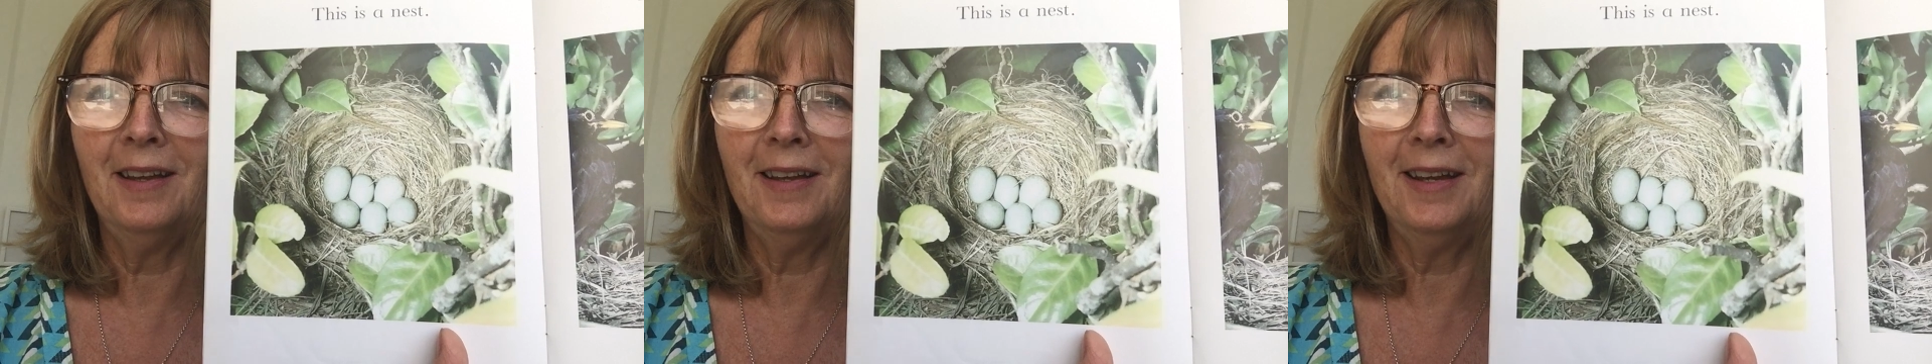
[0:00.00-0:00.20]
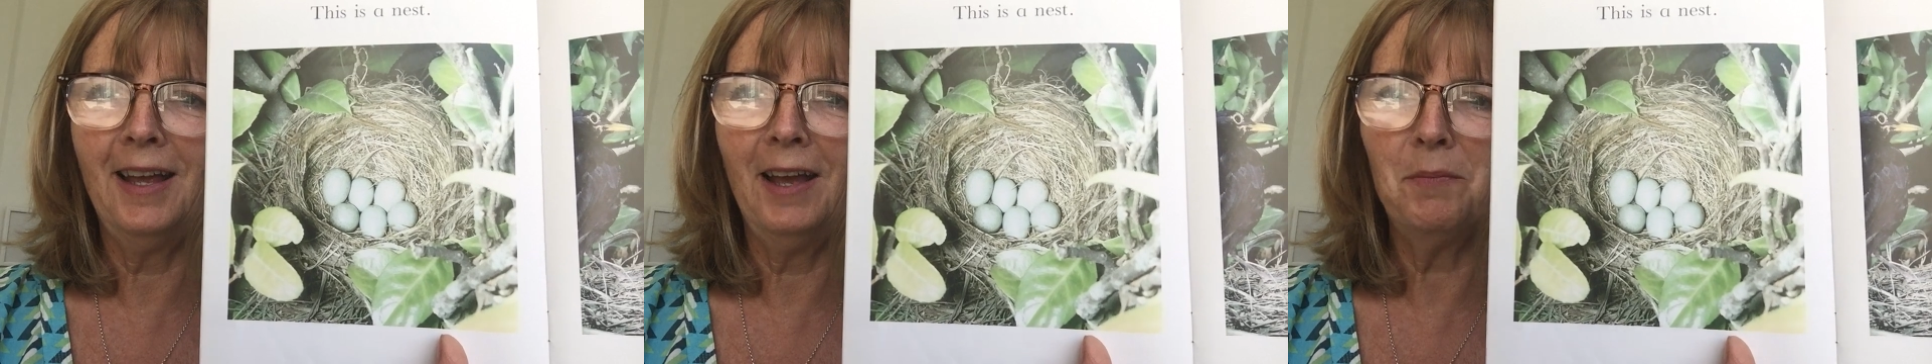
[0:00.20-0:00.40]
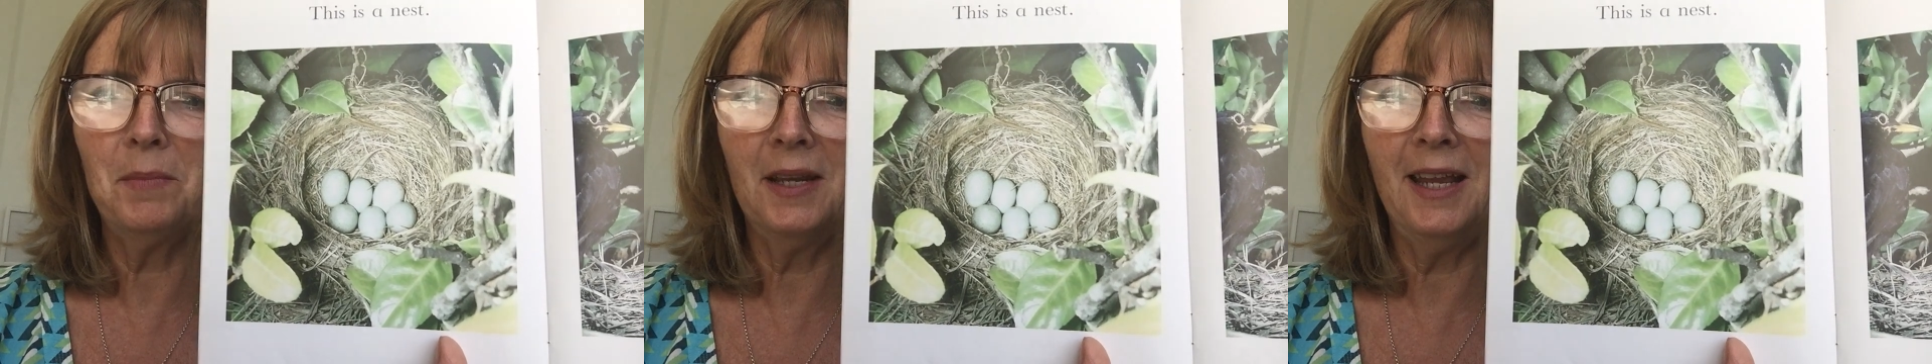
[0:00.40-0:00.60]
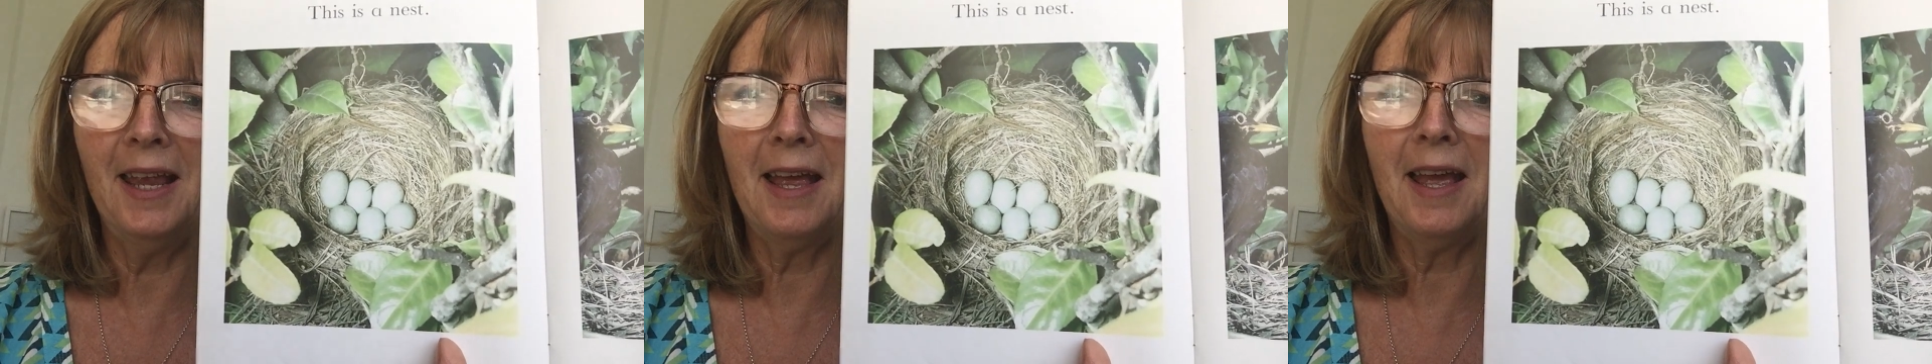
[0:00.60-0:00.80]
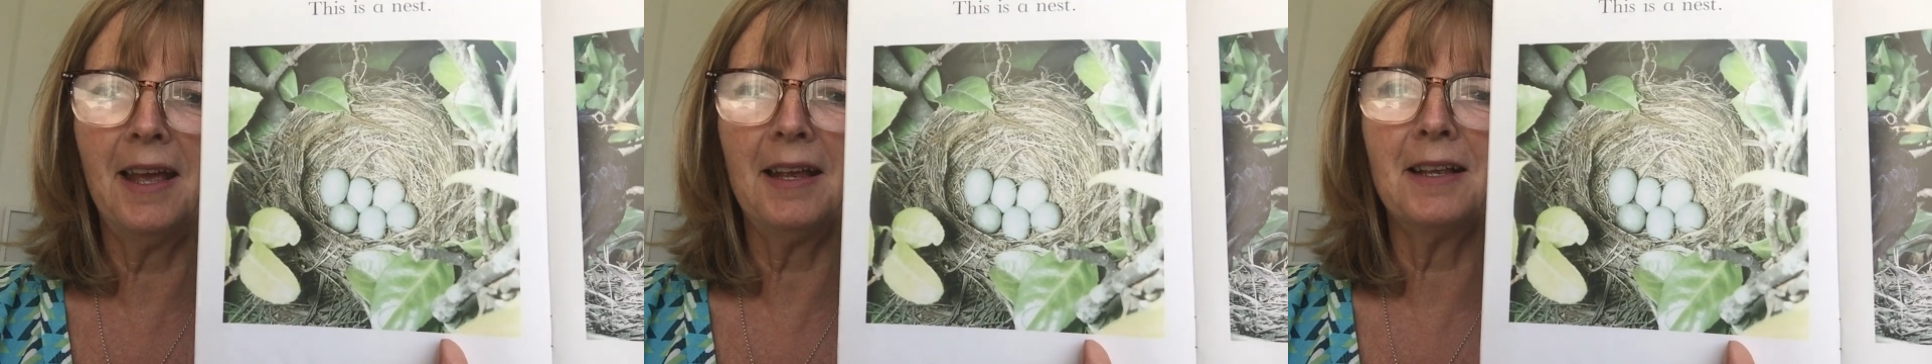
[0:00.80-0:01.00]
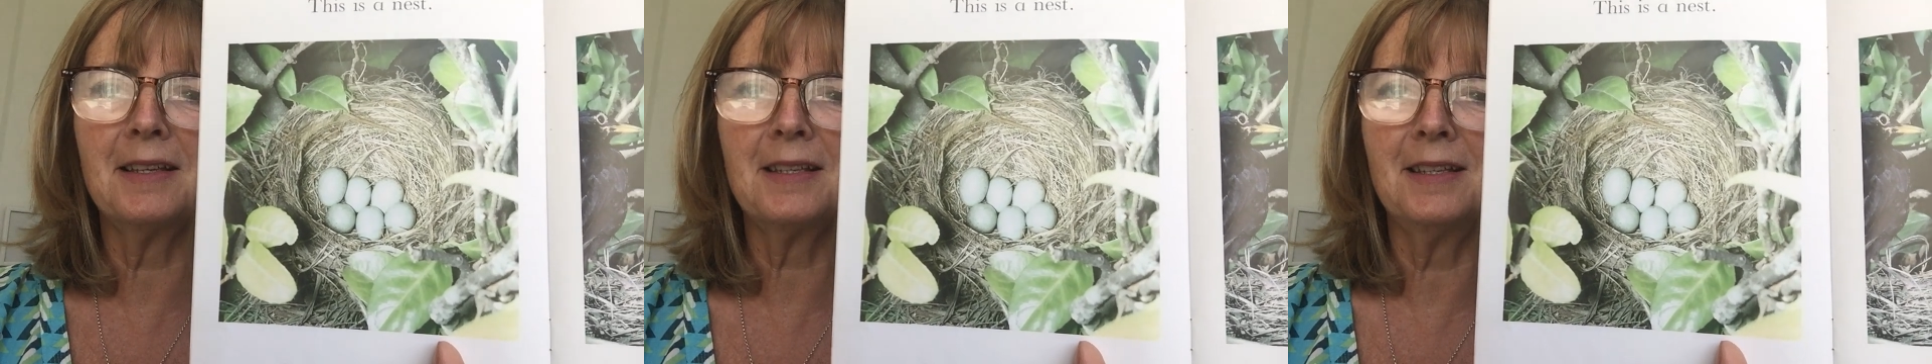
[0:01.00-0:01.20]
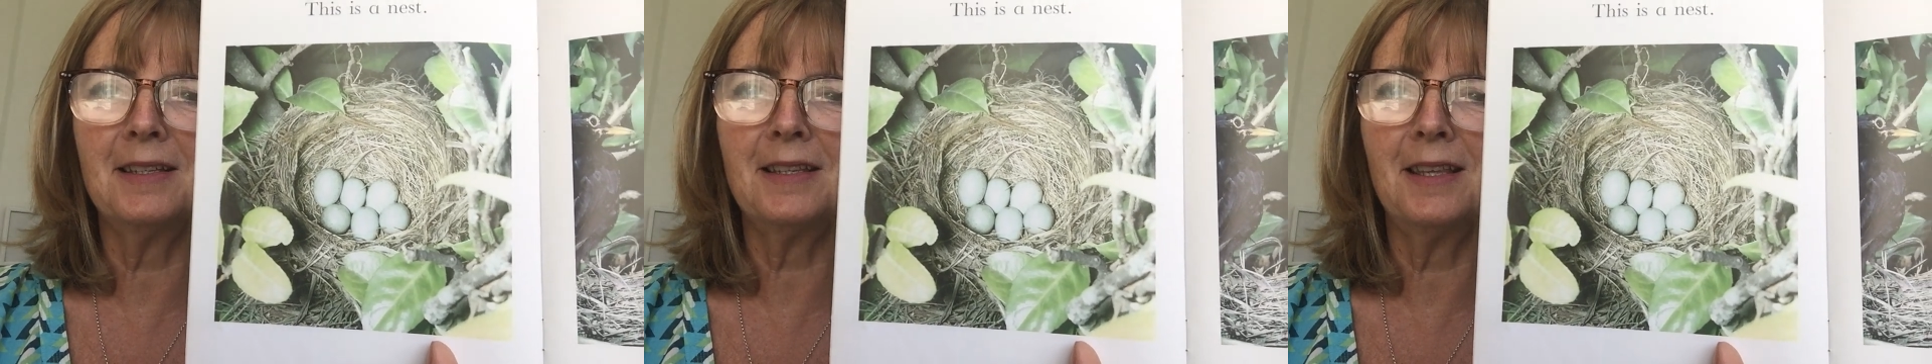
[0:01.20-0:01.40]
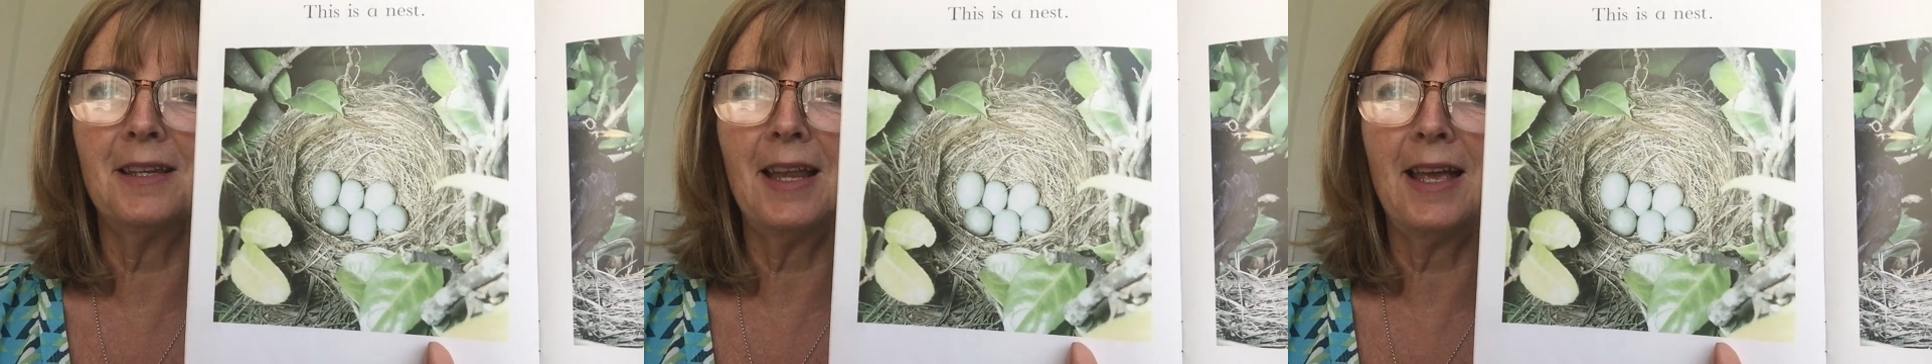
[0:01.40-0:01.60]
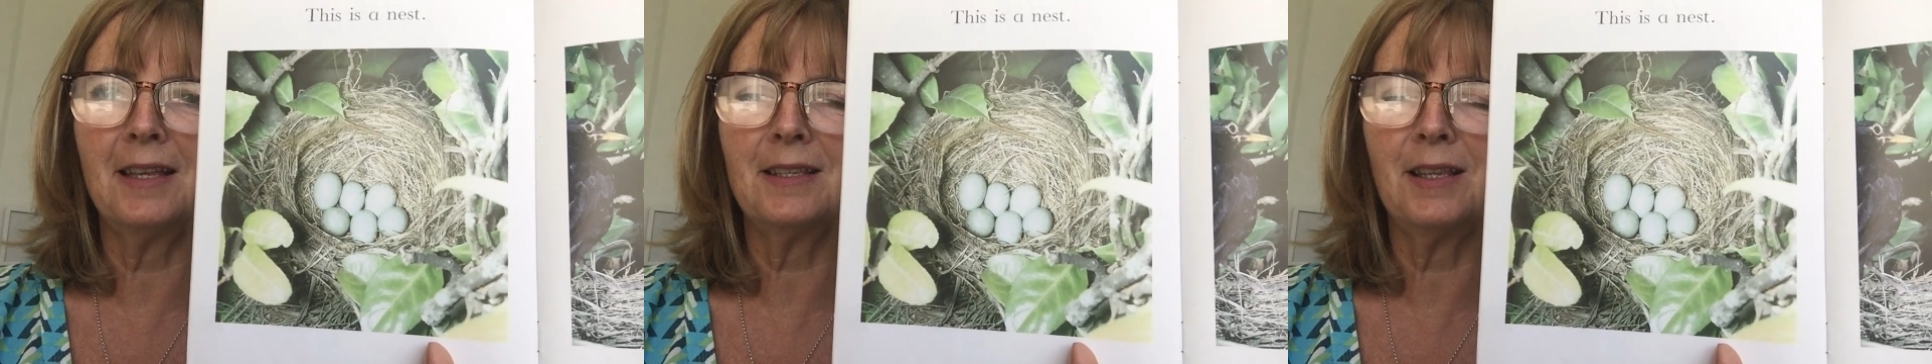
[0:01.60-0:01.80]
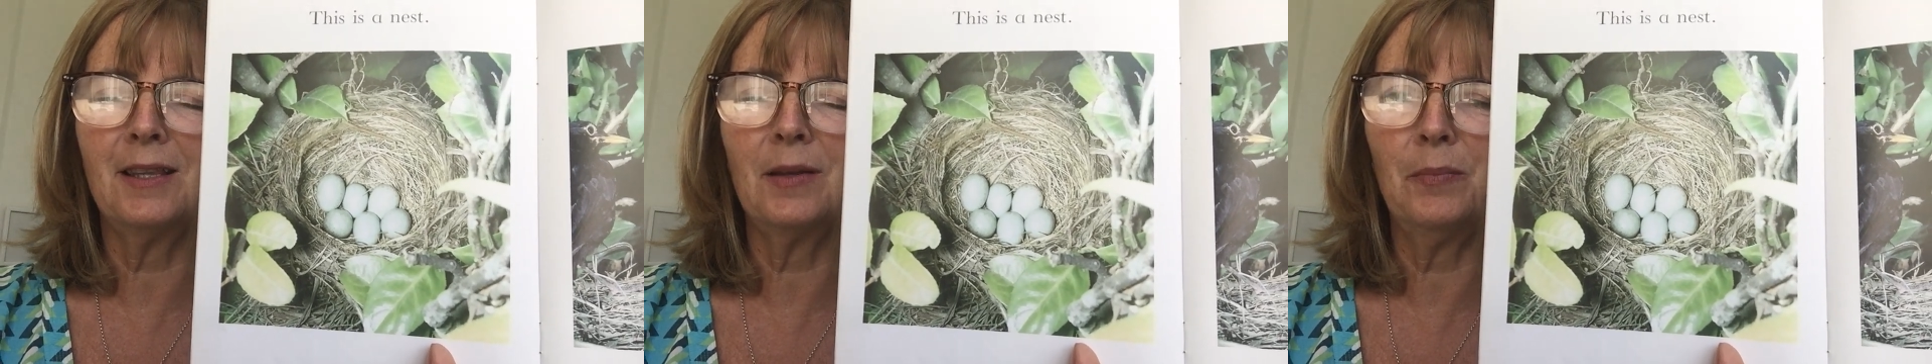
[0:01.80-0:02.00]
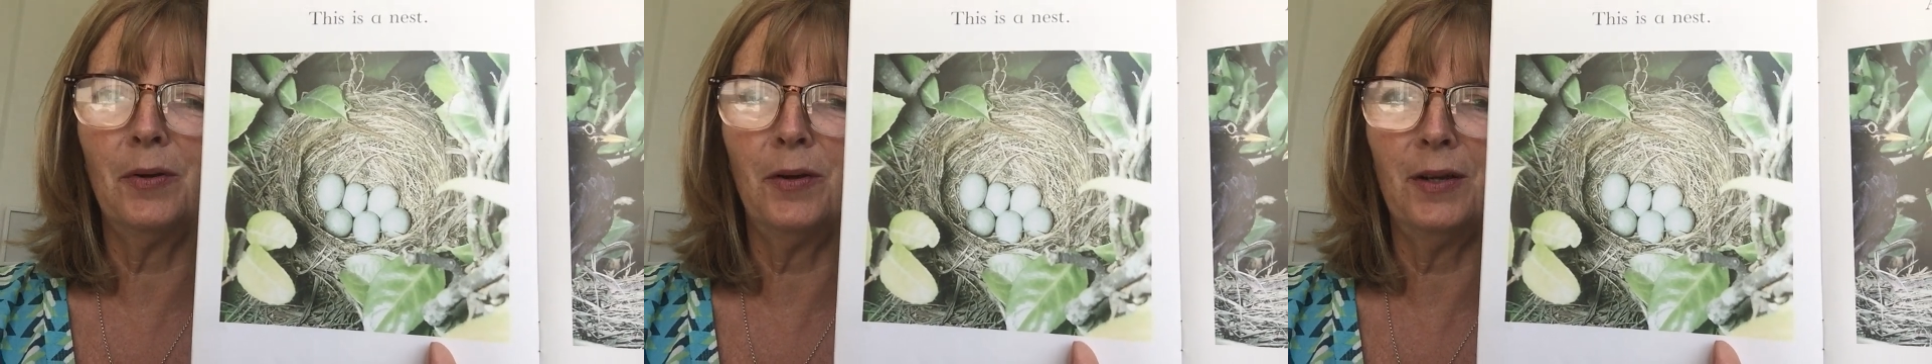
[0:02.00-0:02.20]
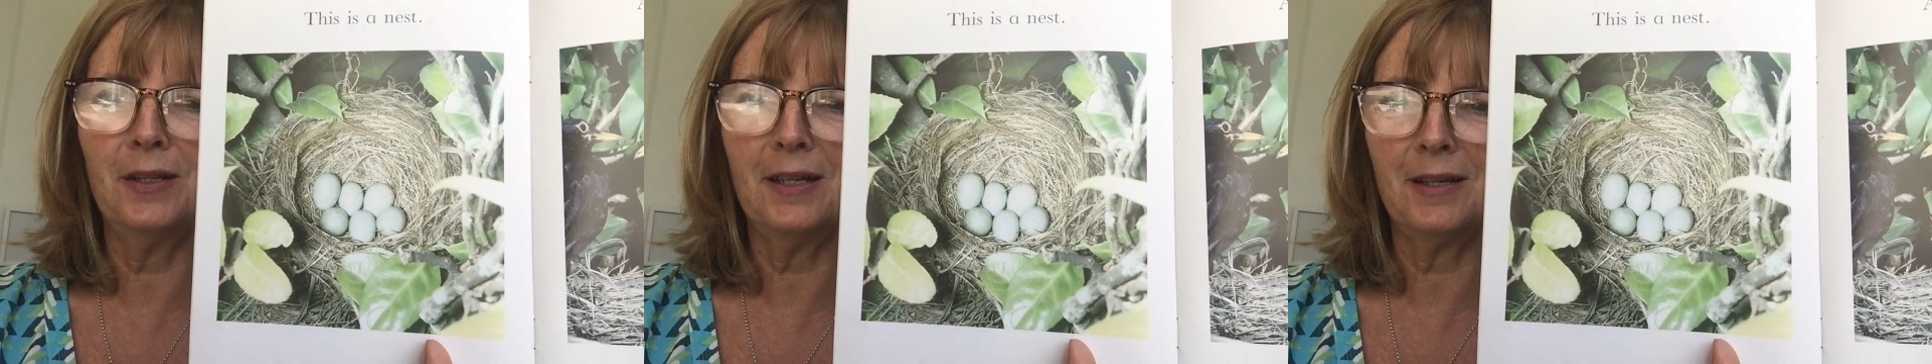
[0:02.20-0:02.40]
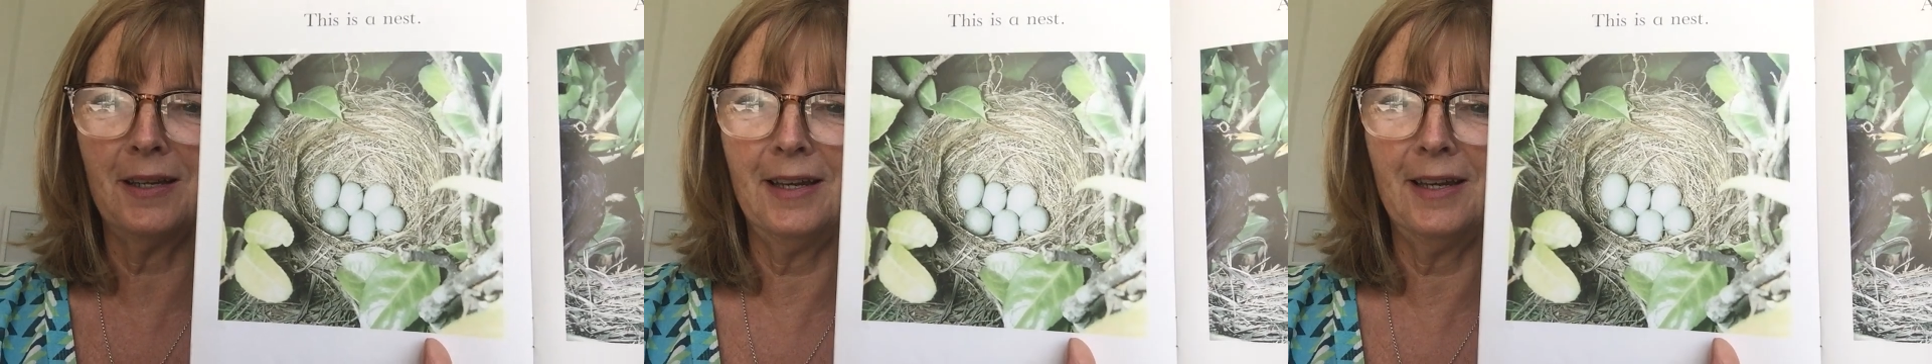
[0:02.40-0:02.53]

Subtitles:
And how many eggs has the bird